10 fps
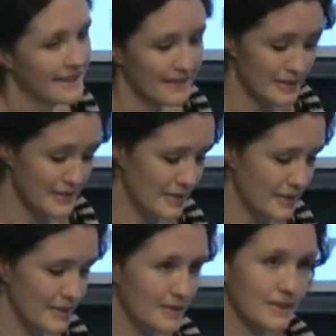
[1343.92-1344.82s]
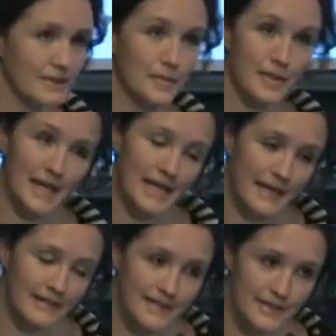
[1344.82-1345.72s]
I thought I'd talk a little bit about
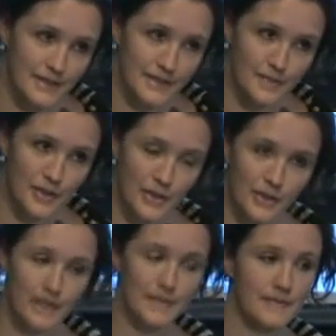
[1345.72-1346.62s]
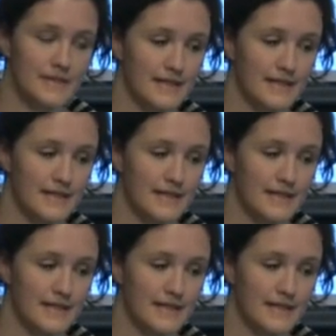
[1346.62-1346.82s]
our Indigenous programs.